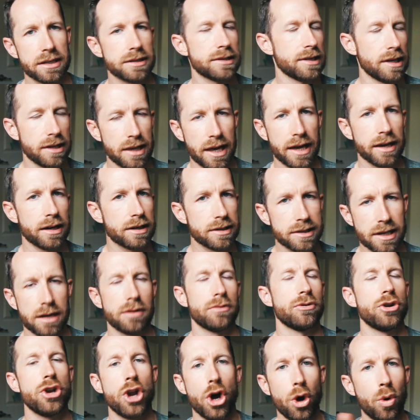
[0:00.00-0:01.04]
I'll say that because I
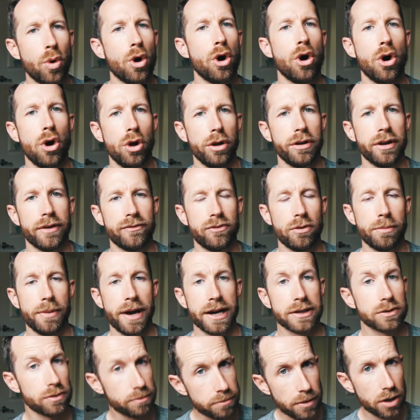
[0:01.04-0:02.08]
don't know all duffel
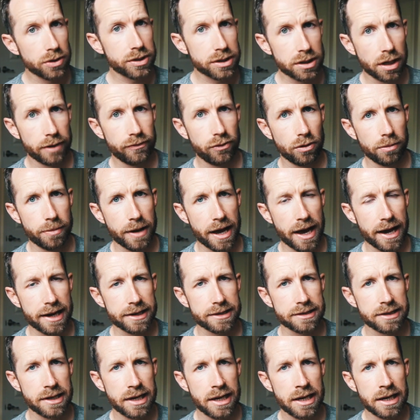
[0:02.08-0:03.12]
bags, with most duffel
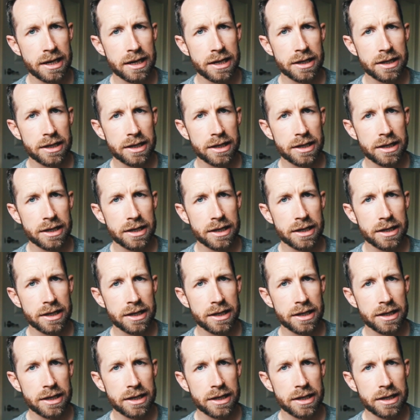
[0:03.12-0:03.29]
bags,